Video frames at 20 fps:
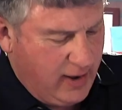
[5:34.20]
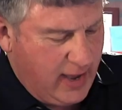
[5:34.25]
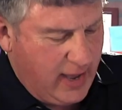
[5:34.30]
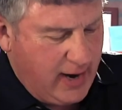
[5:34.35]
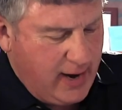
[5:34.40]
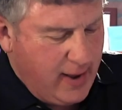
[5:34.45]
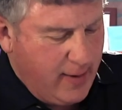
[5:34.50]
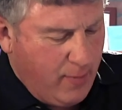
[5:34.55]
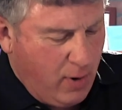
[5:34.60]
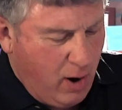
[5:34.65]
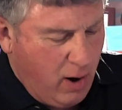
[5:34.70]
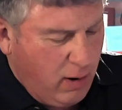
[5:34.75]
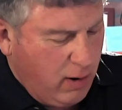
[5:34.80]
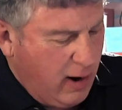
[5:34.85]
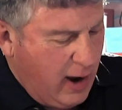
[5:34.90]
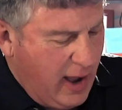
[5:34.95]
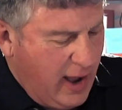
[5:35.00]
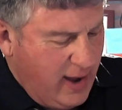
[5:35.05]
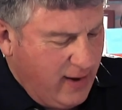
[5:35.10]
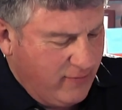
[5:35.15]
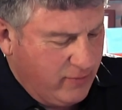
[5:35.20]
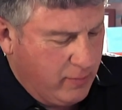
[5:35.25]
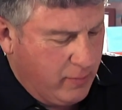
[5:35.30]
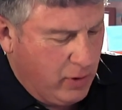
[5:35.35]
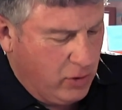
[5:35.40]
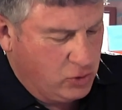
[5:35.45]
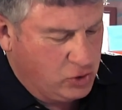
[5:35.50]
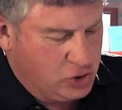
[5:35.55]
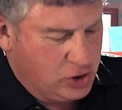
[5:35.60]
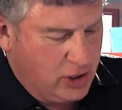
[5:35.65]
an M R I of
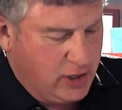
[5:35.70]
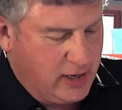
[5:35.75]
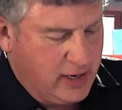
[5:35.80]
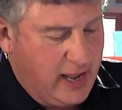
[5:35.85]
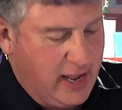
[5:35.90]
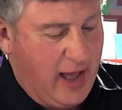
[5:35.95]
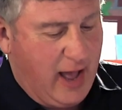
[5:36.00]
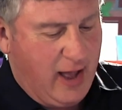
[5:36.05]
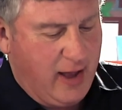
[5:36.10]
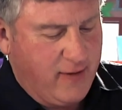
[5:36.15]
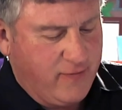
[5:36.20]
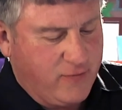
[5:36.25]
emotion, yeah,